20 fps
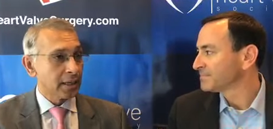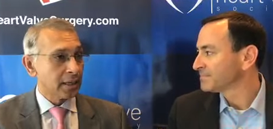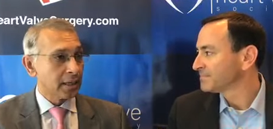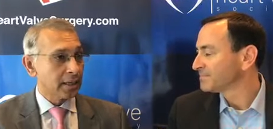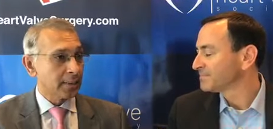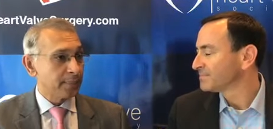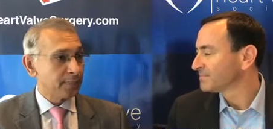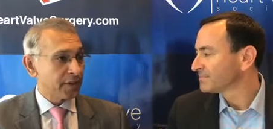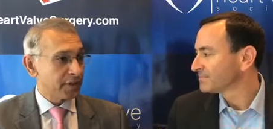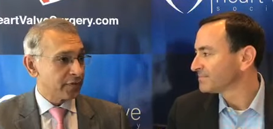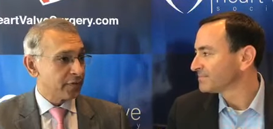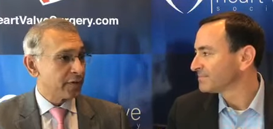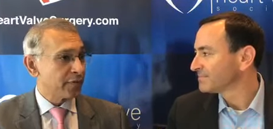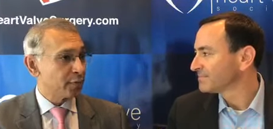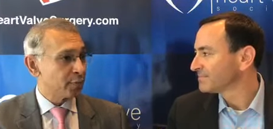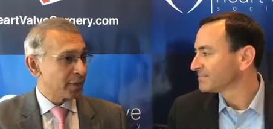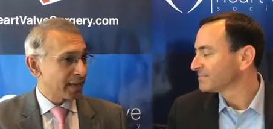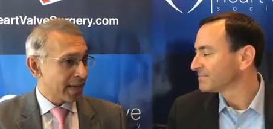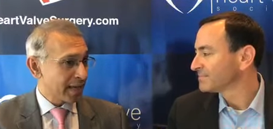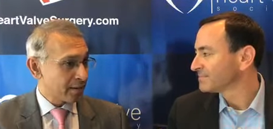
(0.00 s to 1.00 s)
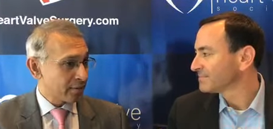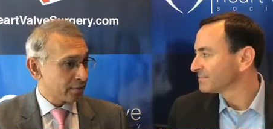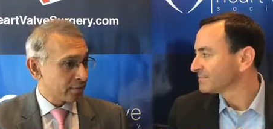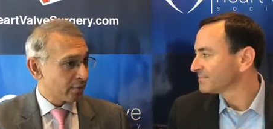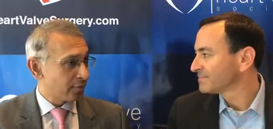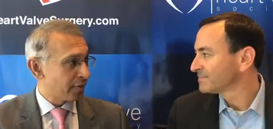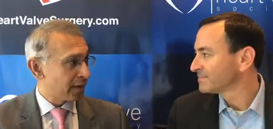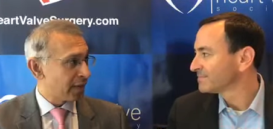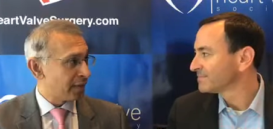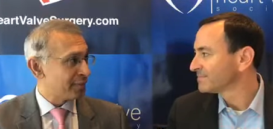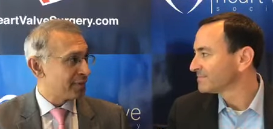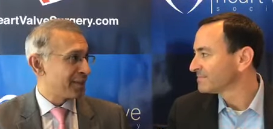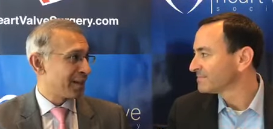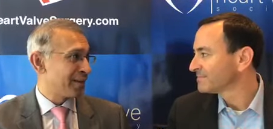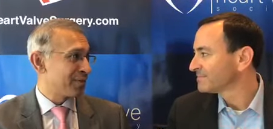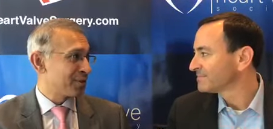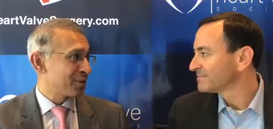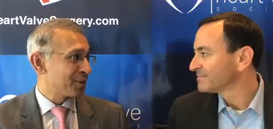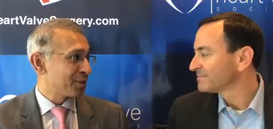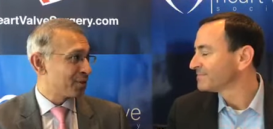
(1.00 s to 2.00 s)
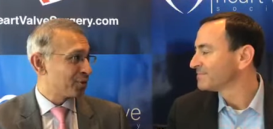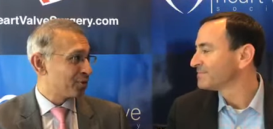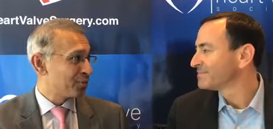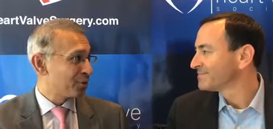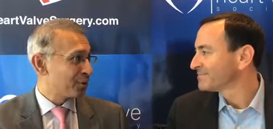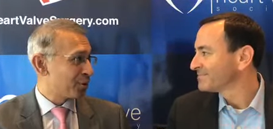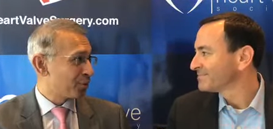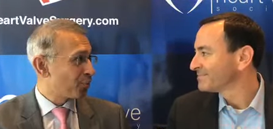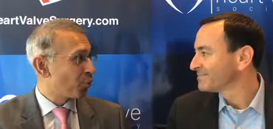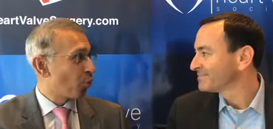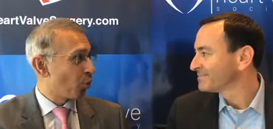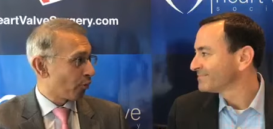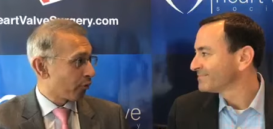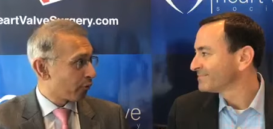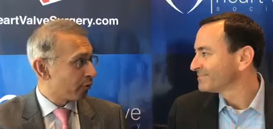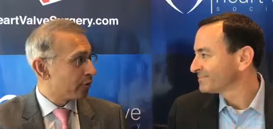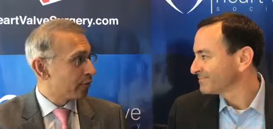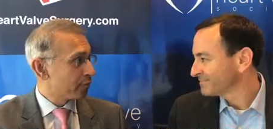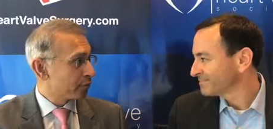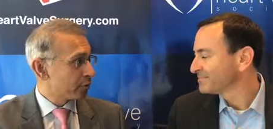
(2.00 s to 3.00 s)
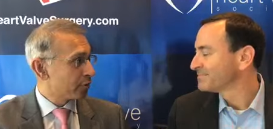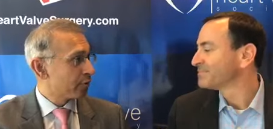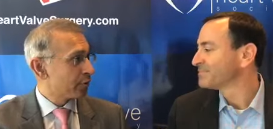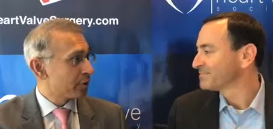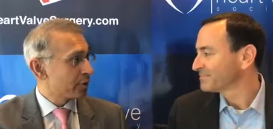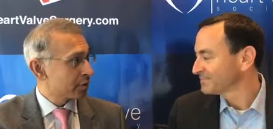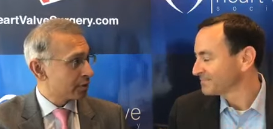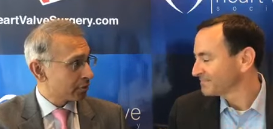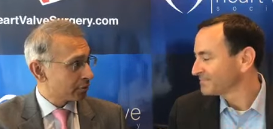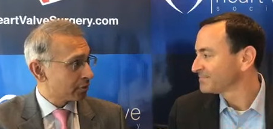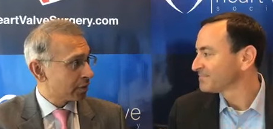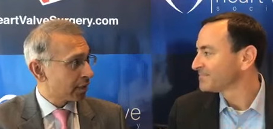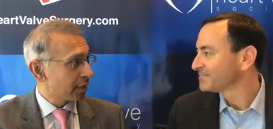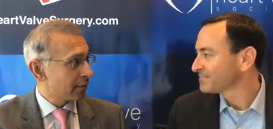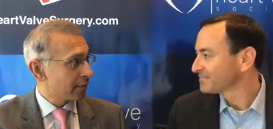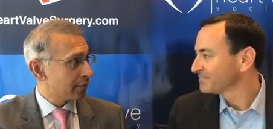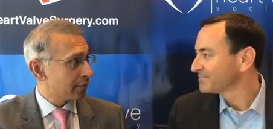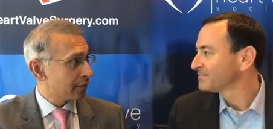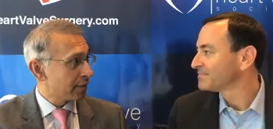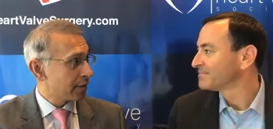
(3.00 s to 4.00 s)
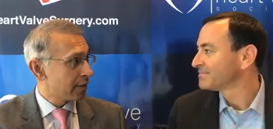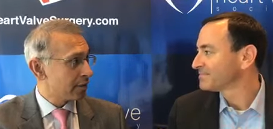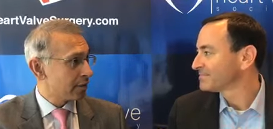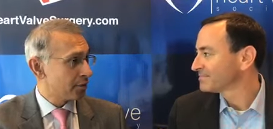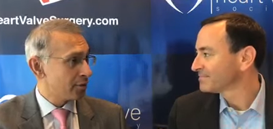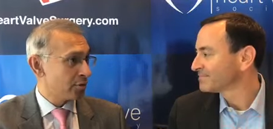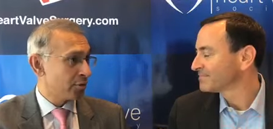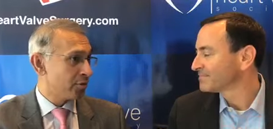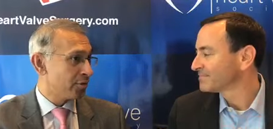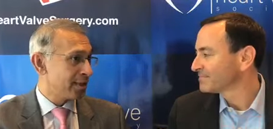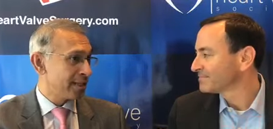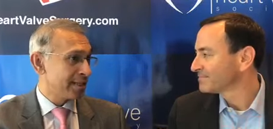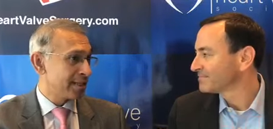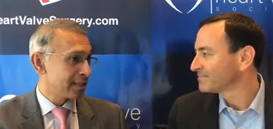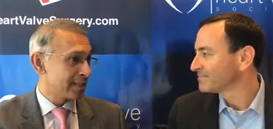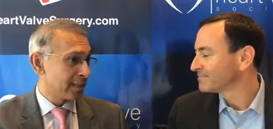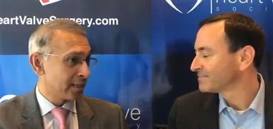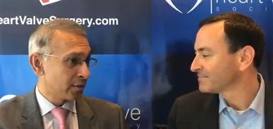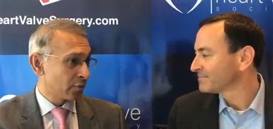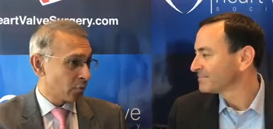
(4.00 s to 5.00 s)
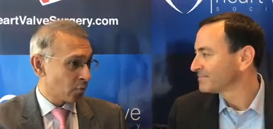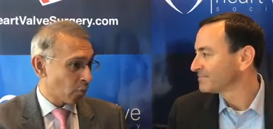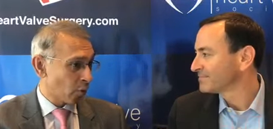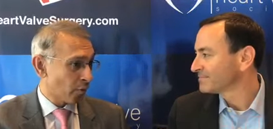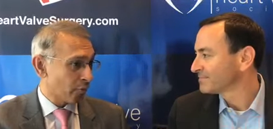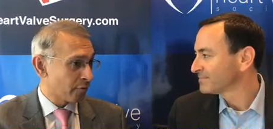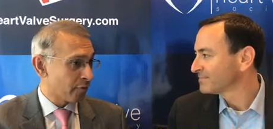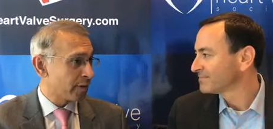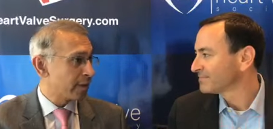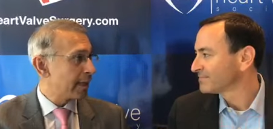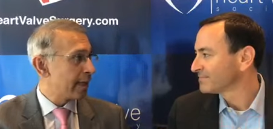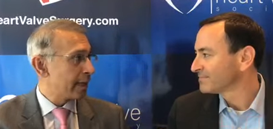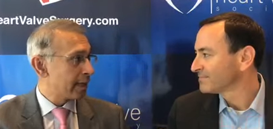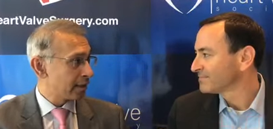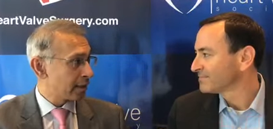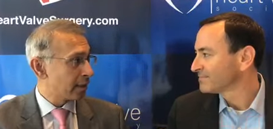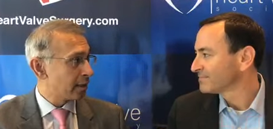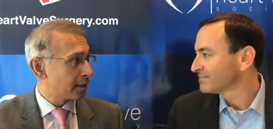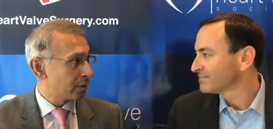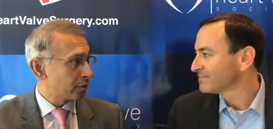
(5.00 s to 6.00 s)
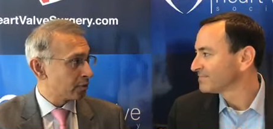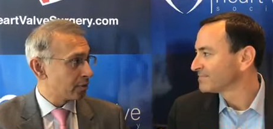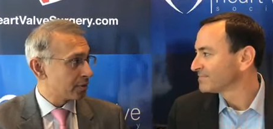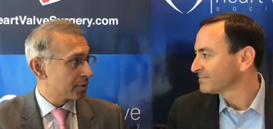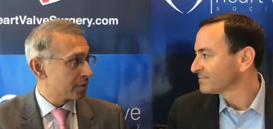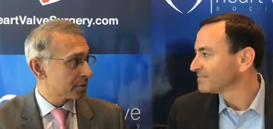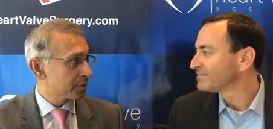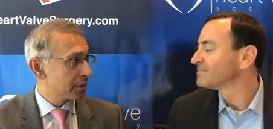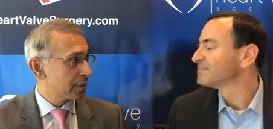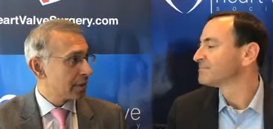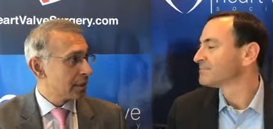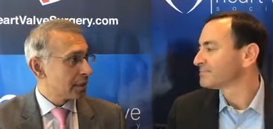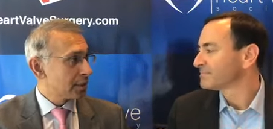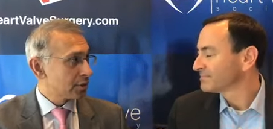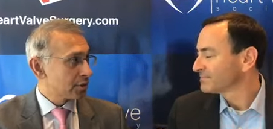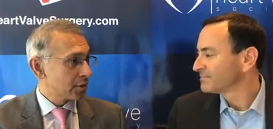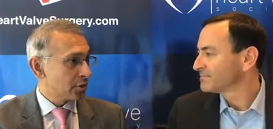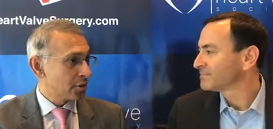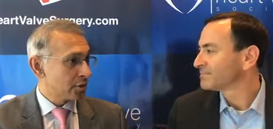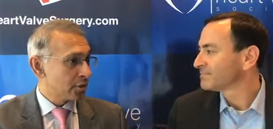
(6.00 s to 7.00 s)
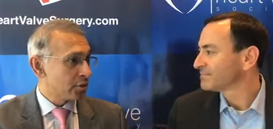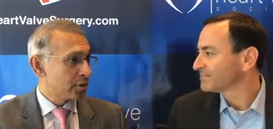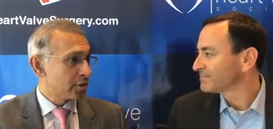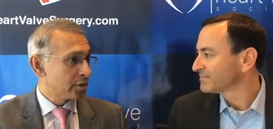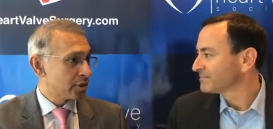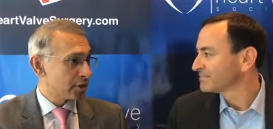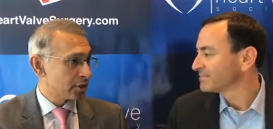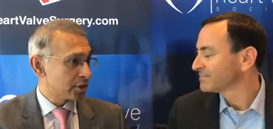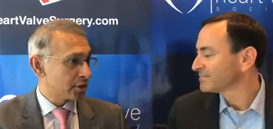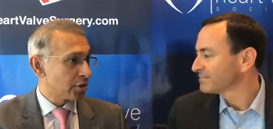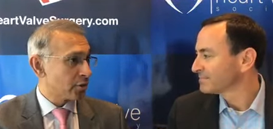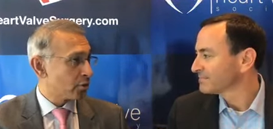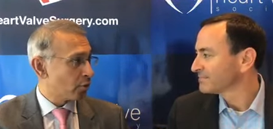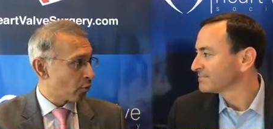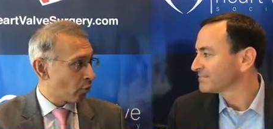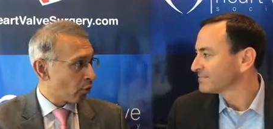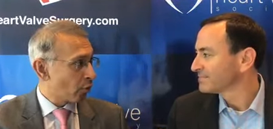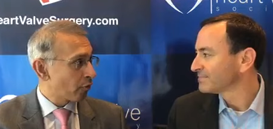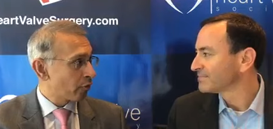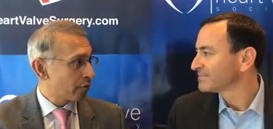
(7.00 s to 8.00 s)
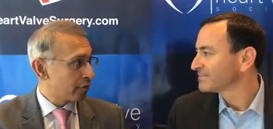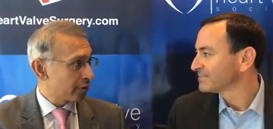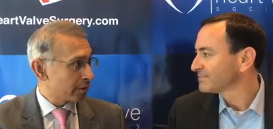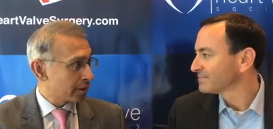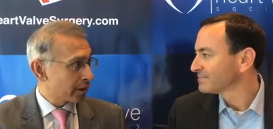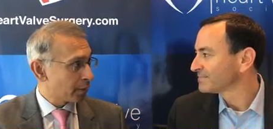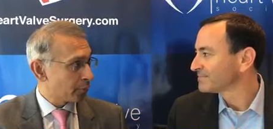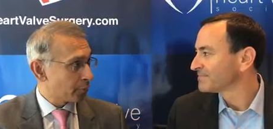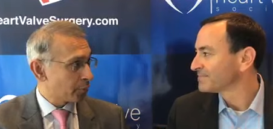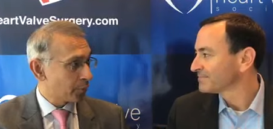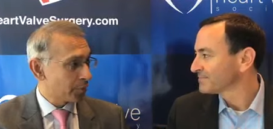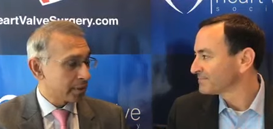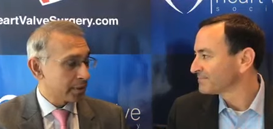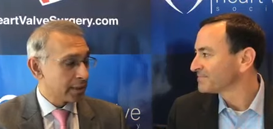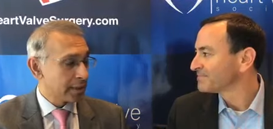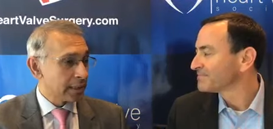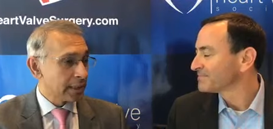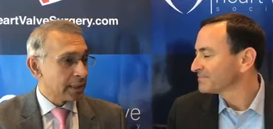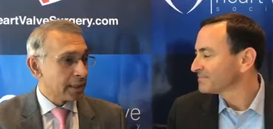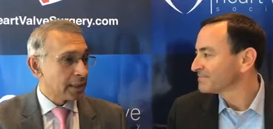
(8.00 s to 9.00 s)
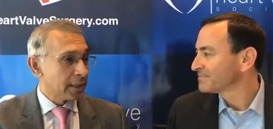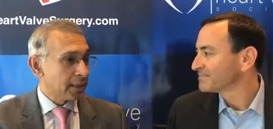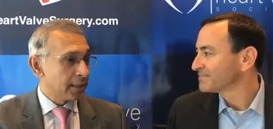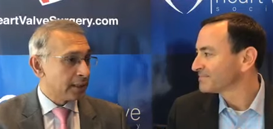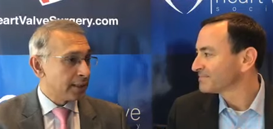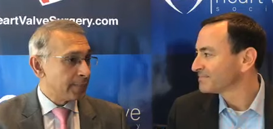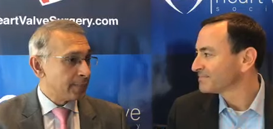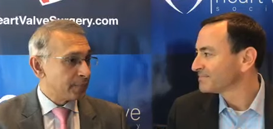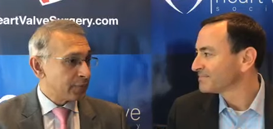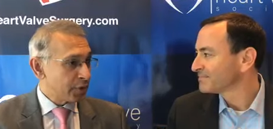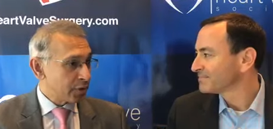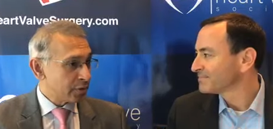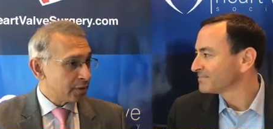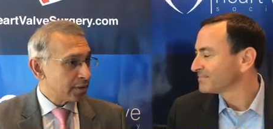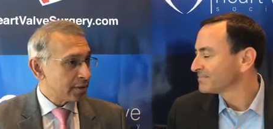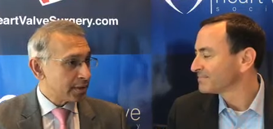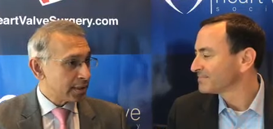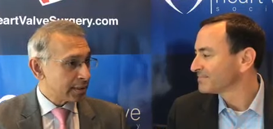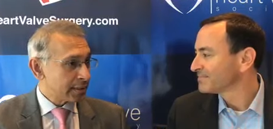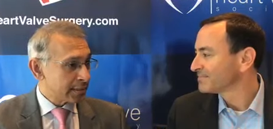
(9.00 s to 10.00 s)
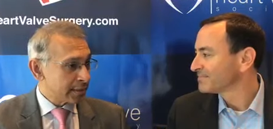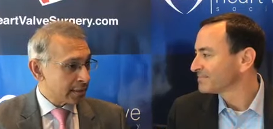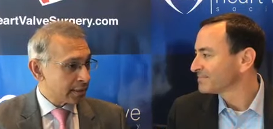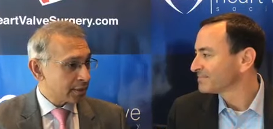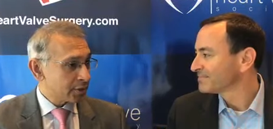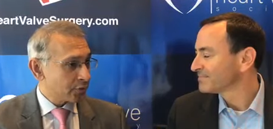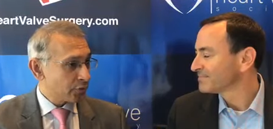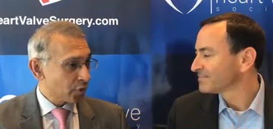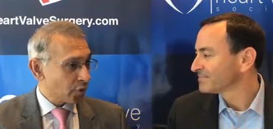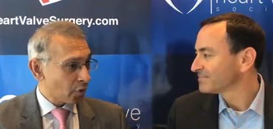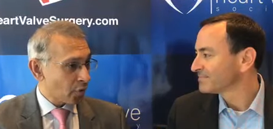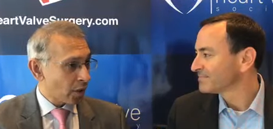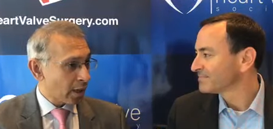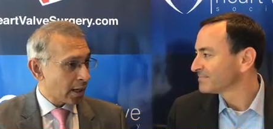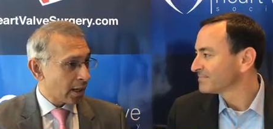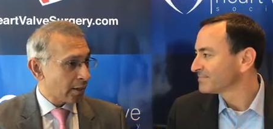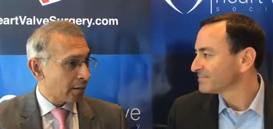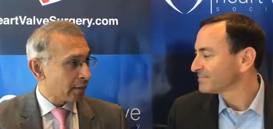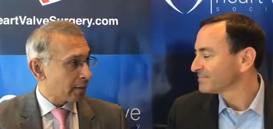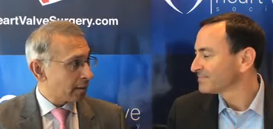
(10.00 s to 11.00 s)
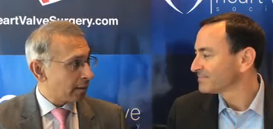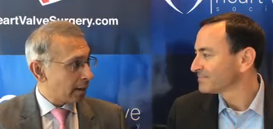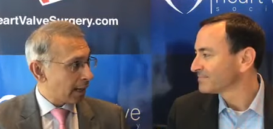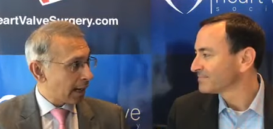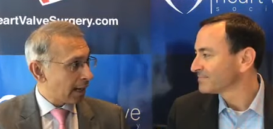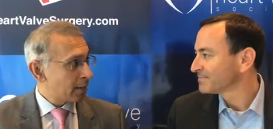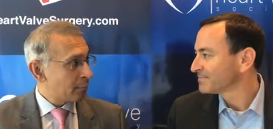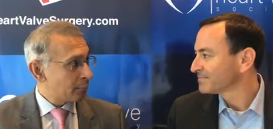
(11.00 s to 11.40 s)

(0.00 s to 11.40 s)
Speaker 1: If you have a mechanical valve, then obviously you'll be on warfarin for the rest of your life, and you don't need to take warfarin and Eliquis. So you can just go to warfarin at that point. It does require, I